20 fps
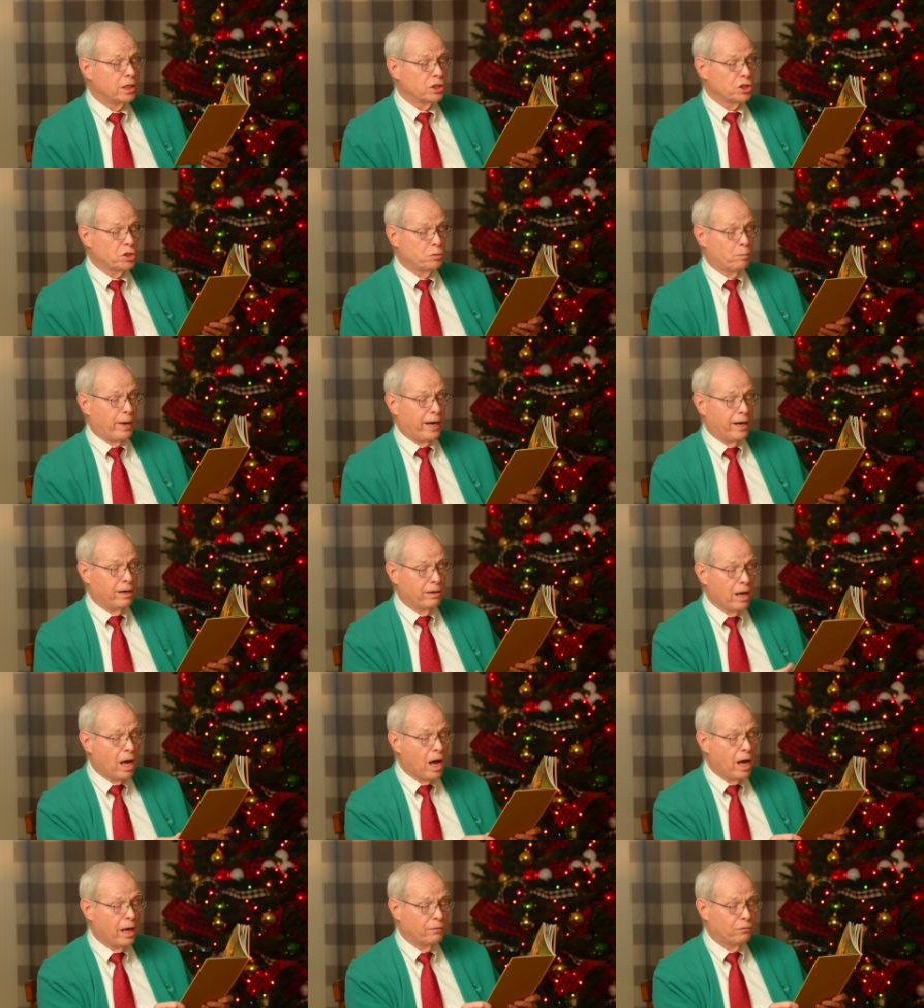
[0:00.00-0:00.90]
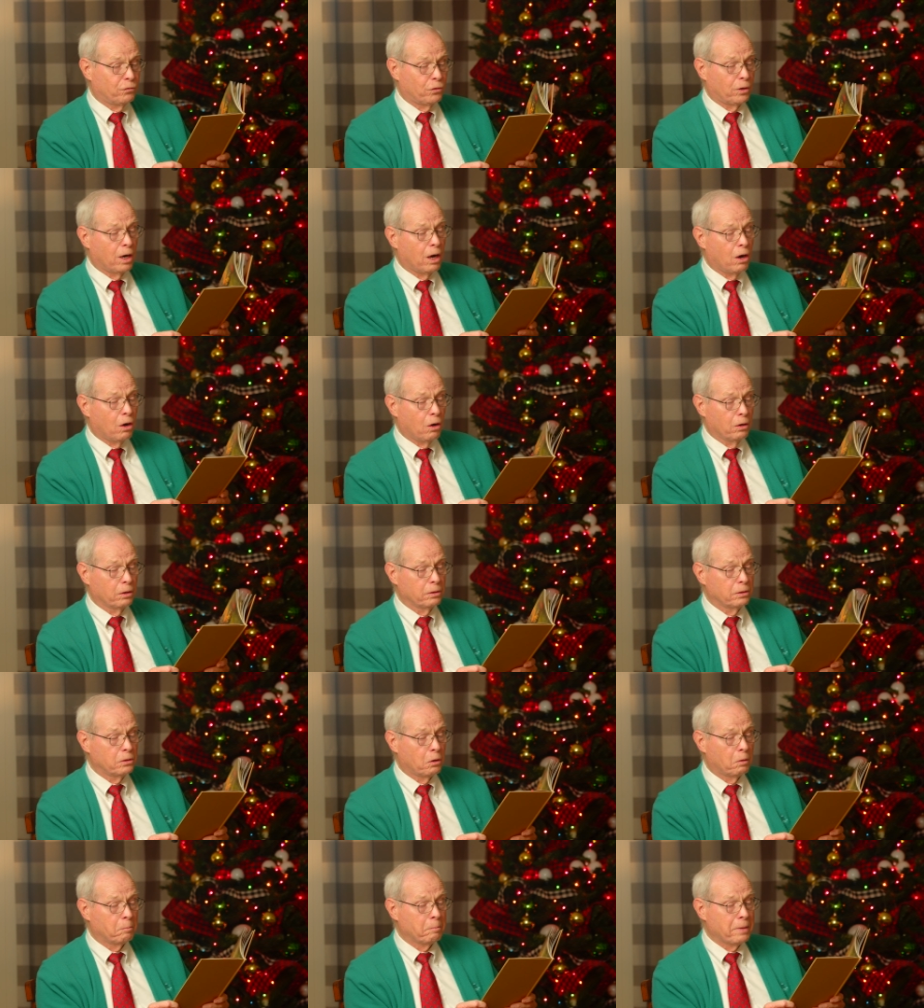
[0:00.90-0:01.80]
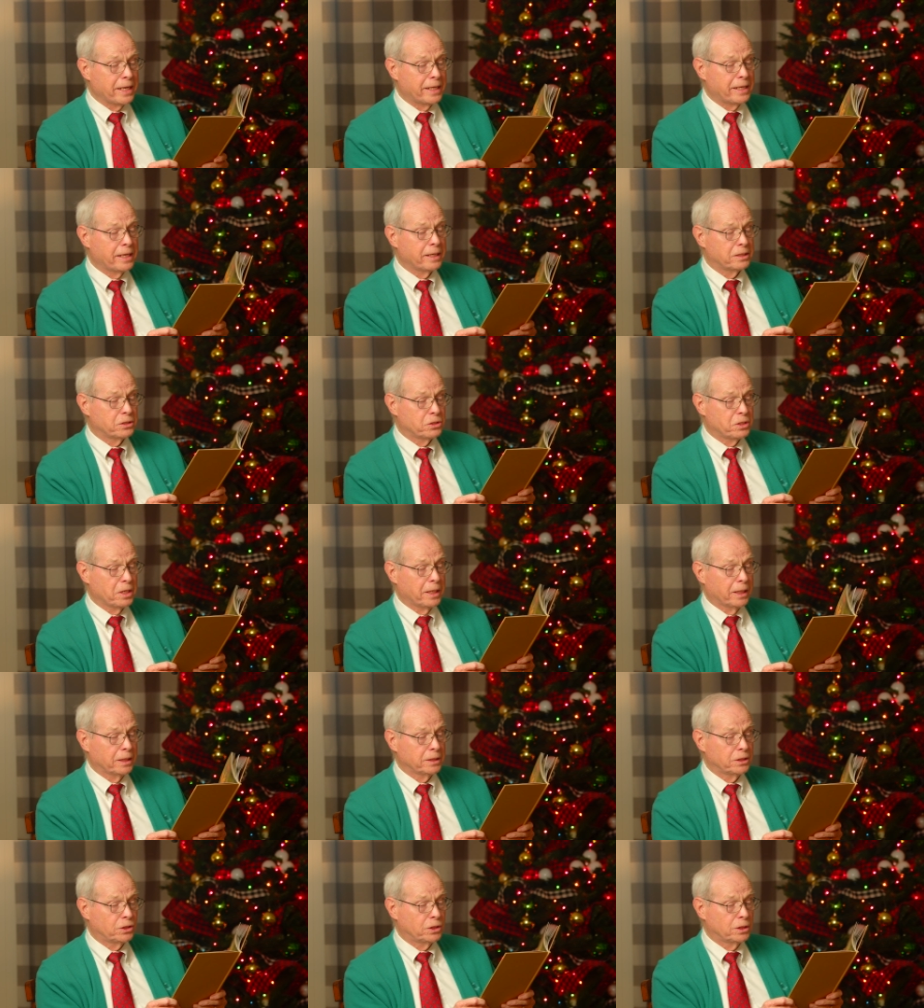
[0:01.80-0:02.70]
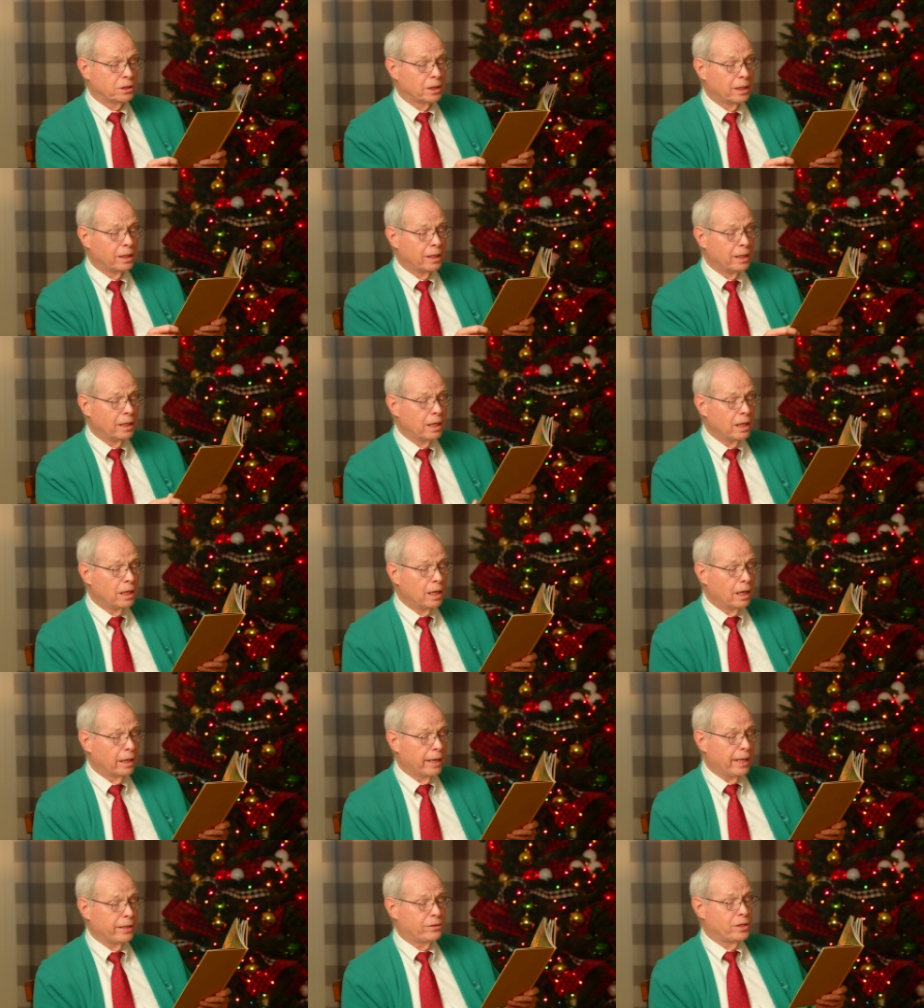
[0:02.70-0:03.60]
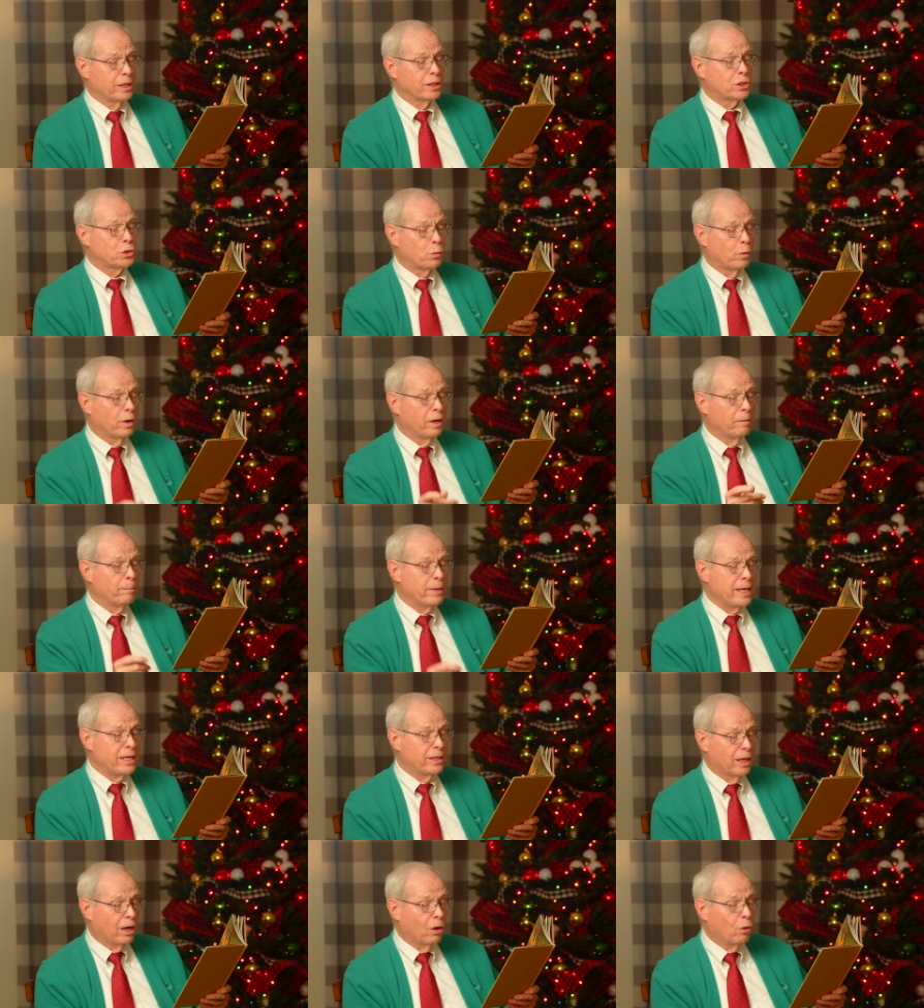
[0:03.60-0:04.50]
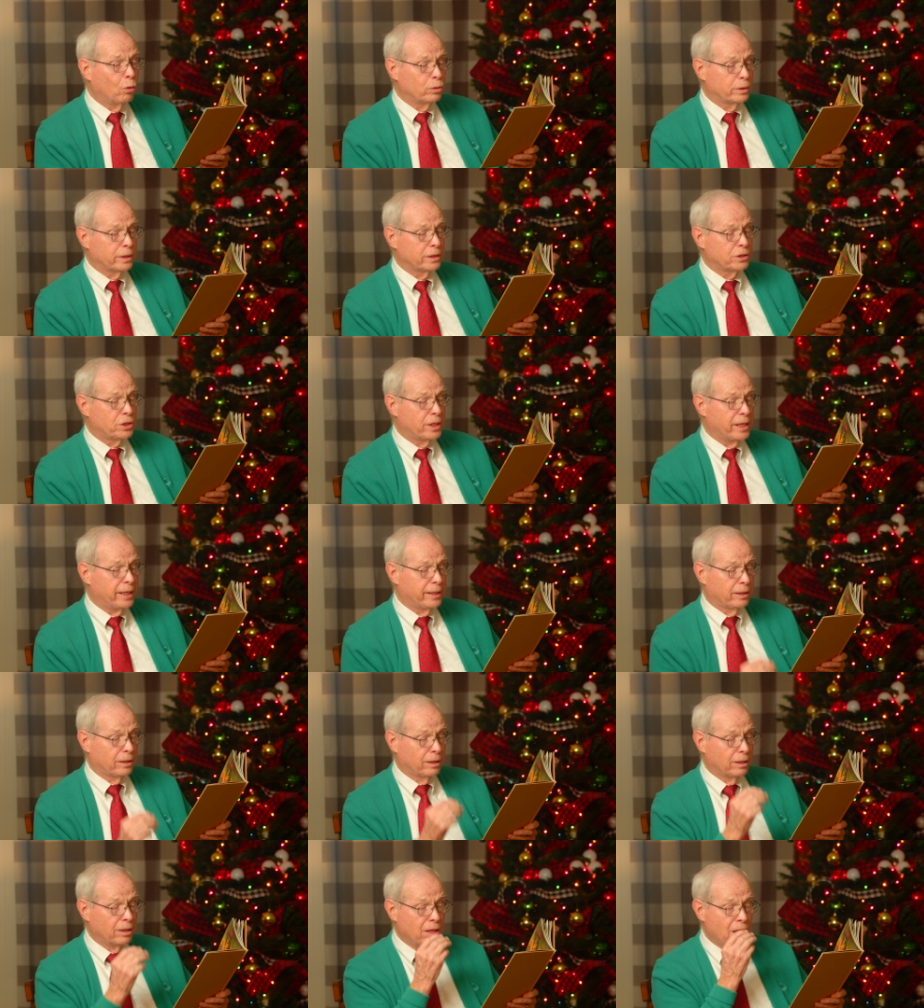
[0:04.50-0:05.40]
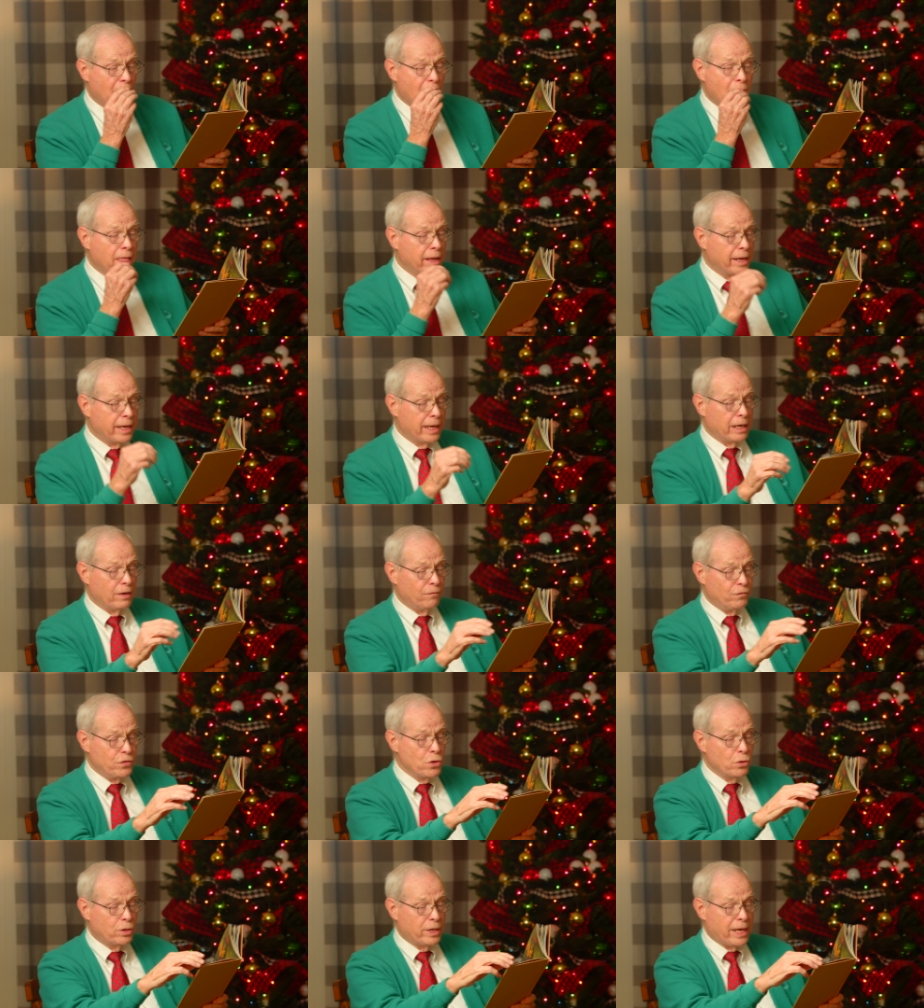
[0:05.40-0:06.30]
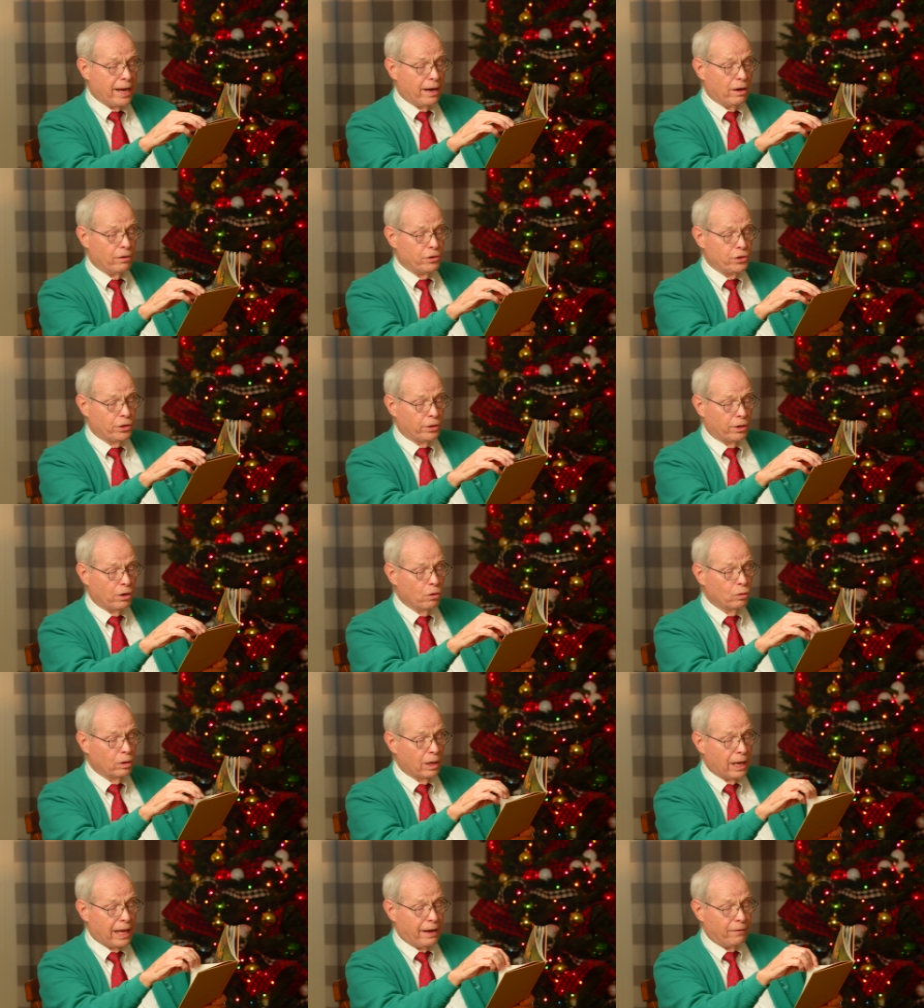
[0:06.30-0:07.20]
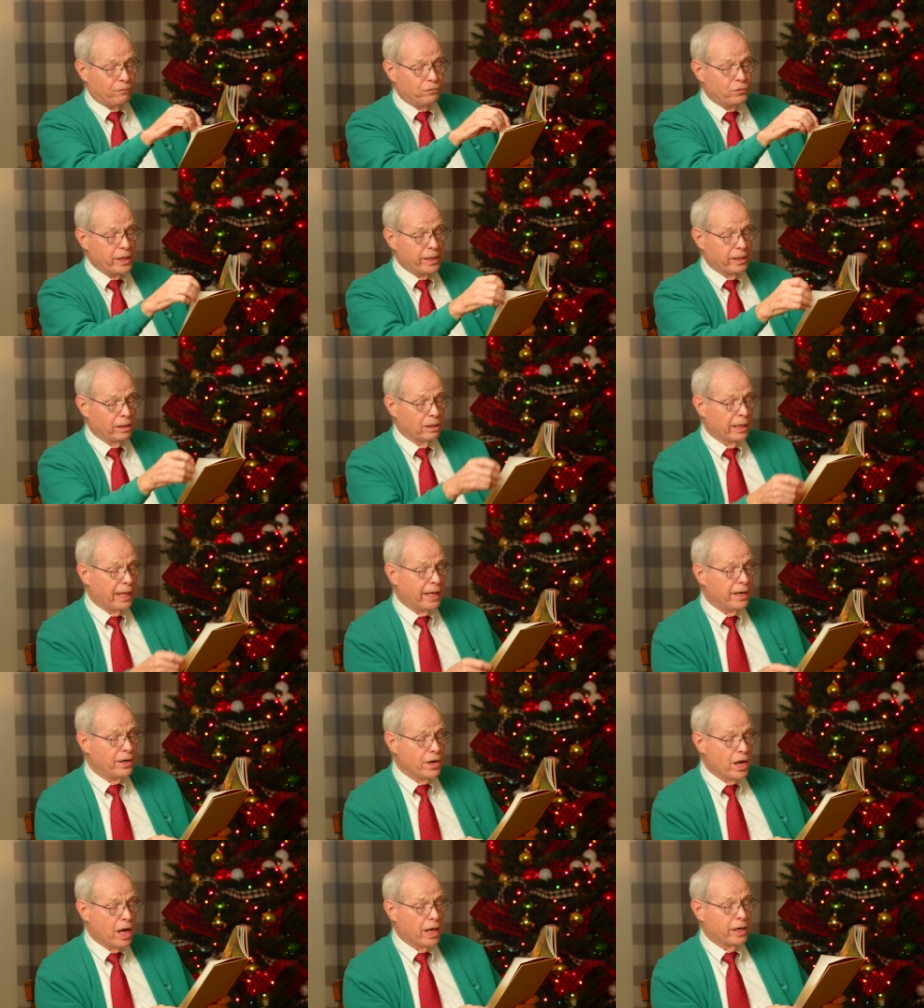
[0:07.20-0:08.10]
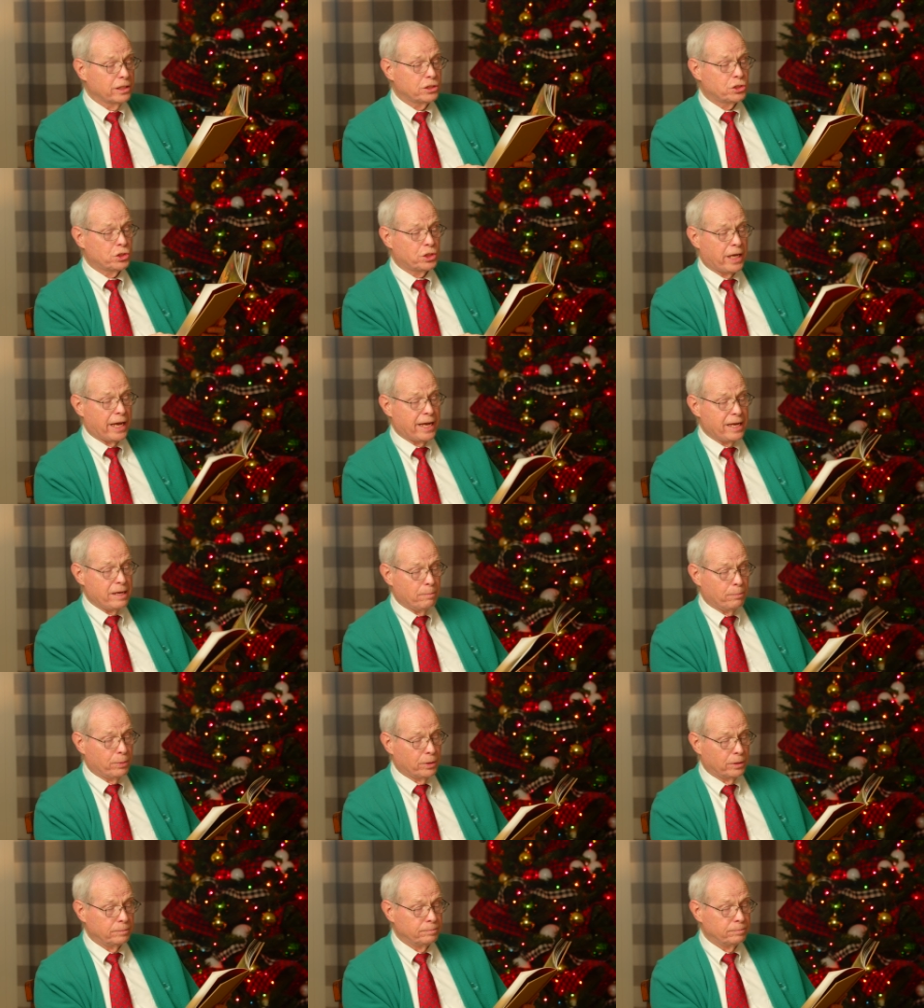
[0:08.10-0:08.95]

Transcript: Spare not for aught, nor make excess. Let this one be the oldest here. And if you count your own life, dear, let none escape.